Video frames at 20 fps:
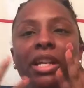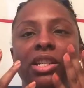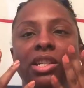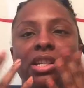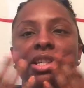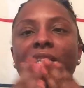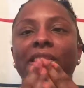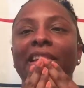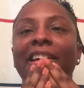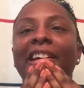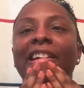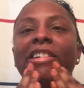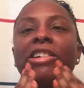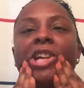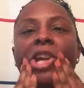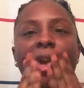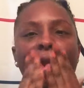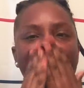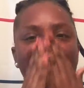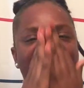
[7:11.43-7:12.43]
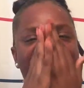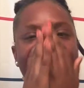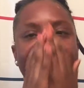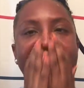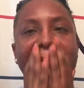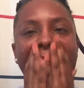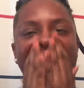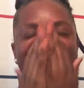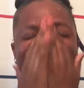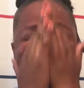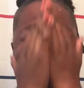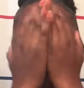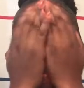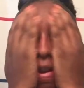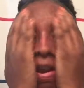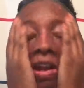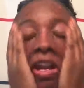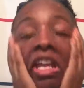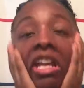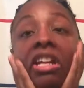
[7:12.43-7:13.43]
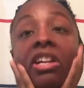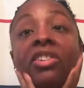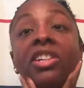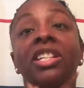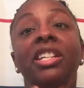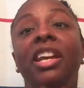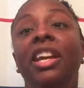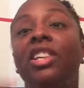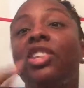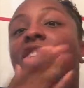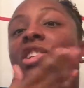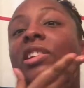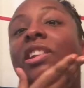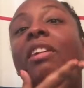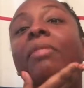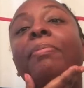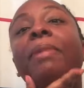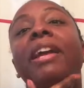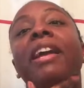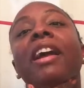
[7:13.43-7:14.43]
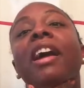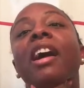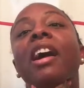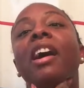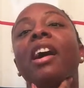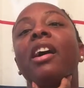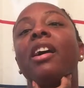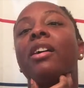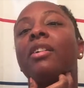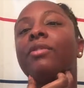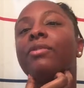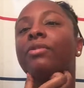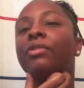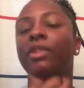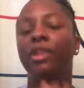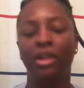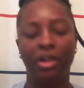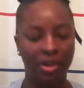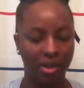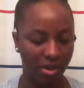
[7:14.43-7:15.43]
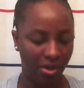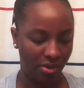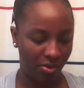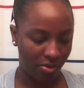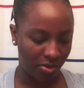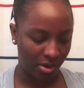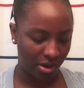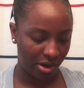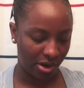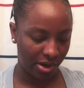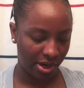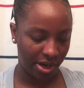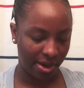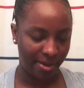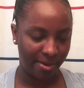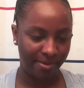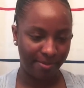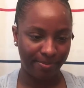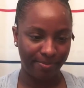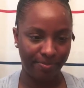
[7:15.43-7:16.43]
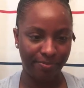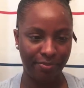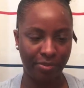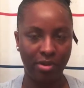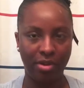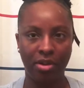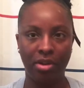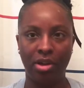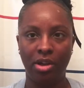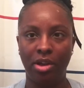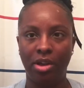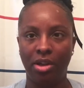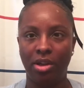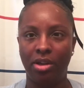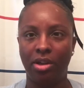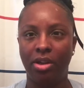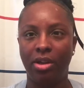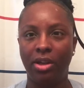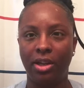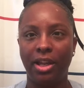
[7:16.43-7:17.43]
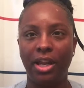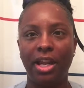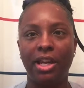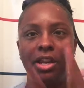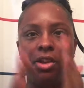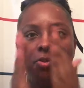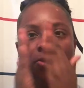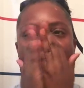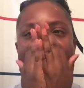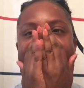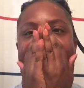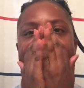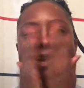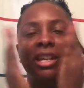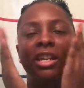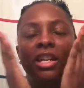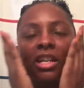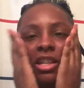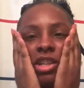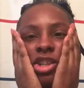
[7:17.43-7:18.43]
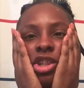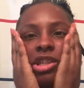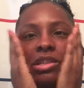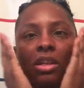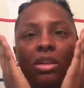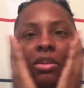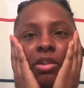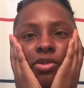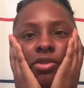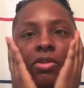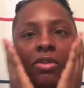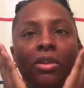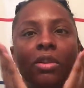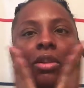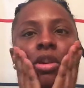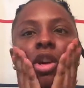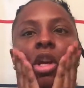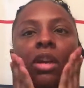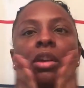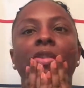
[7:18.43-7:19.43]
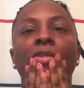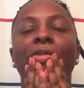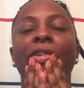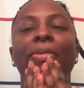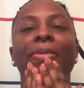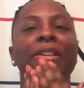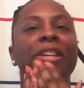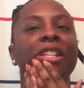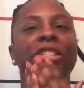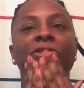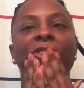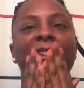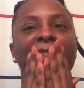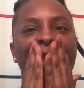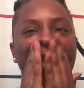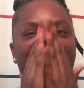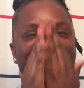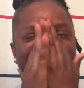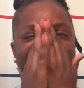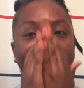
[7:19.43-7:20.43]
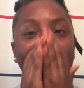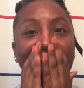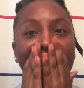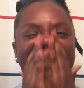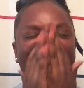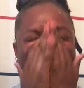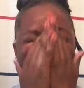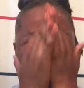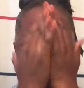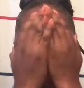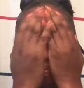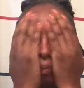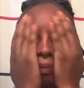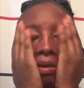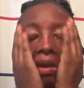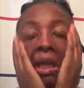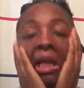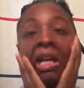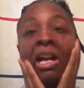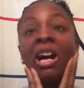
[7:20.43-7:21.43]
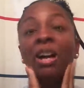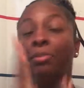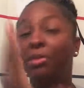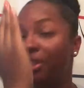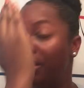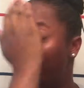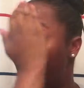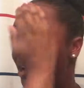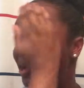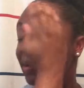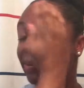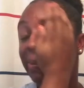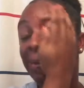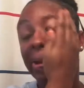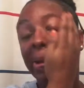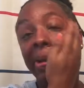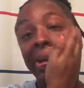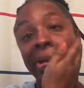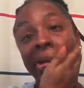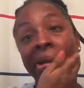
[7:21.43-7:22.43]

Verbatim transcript: it just like any irritation I may have, or um, any rootness from the exfoliation, it comes down.